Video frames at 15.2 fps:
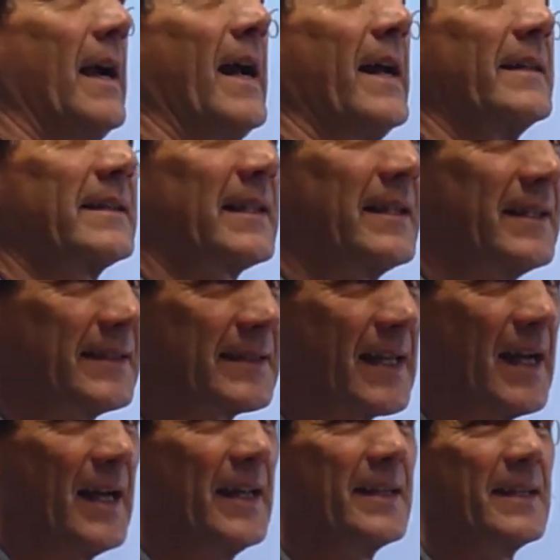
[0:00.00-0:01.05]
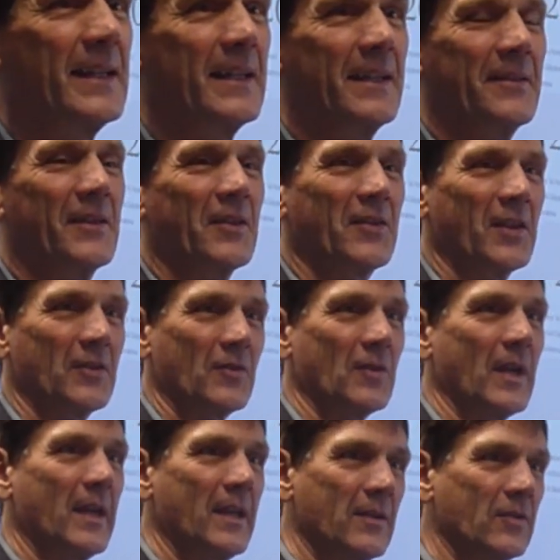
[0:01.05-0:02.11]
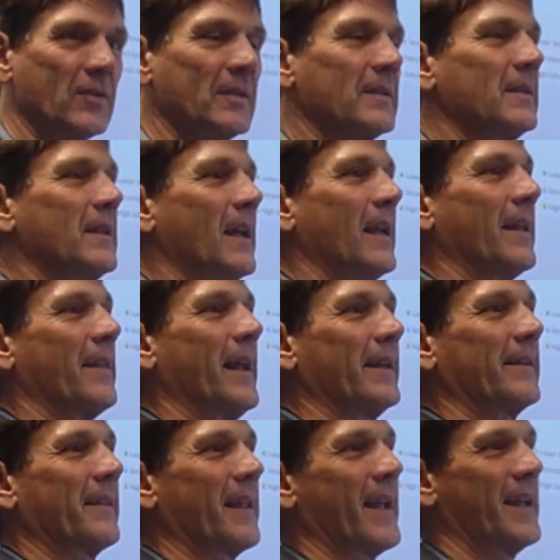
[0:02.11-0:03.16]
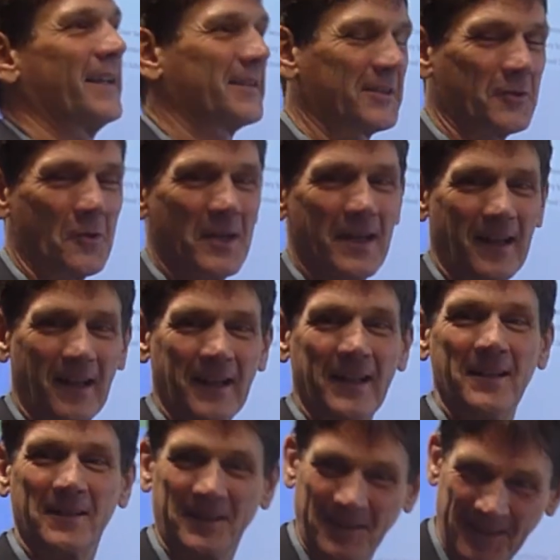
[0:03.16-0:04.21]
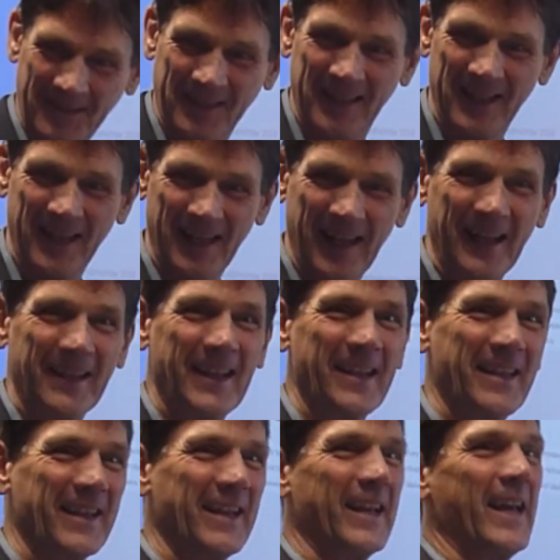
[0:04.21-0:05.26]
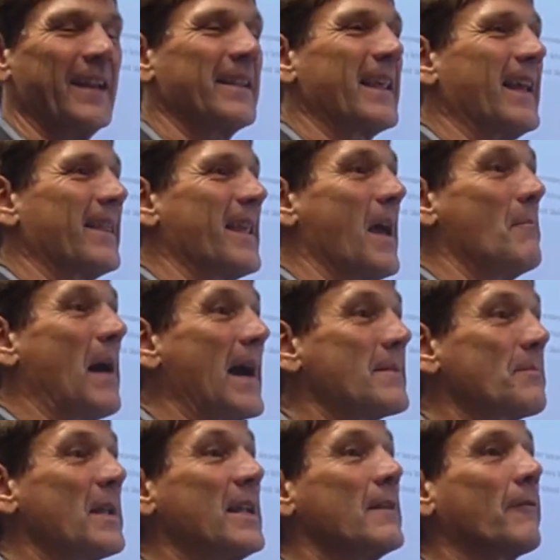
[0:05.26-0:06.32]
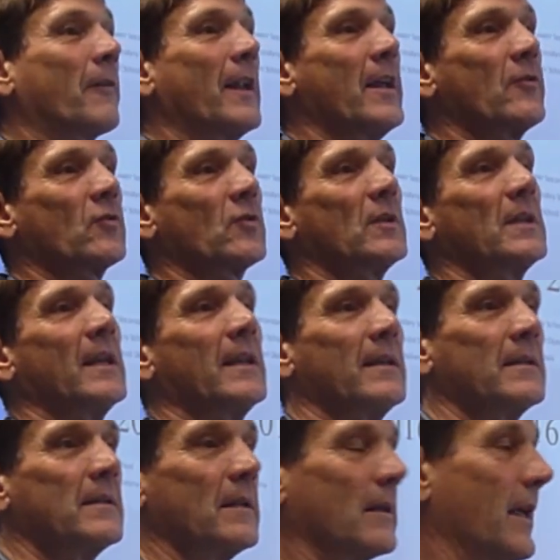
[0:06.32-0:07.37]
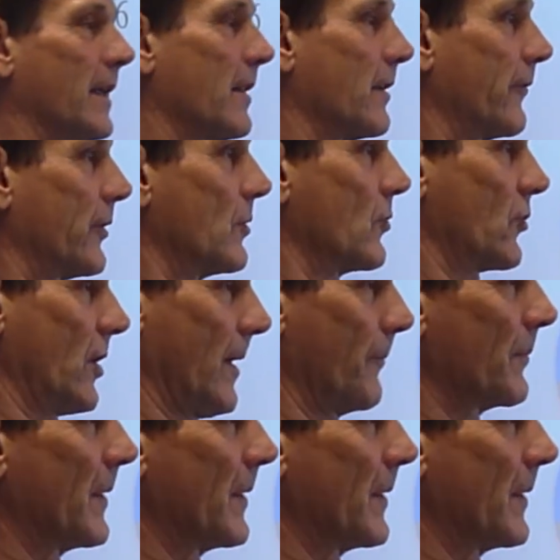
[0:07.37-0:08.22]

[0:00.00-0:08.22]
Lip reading: and criticizing the situation that there is so little interest and that there might be inflation in the future.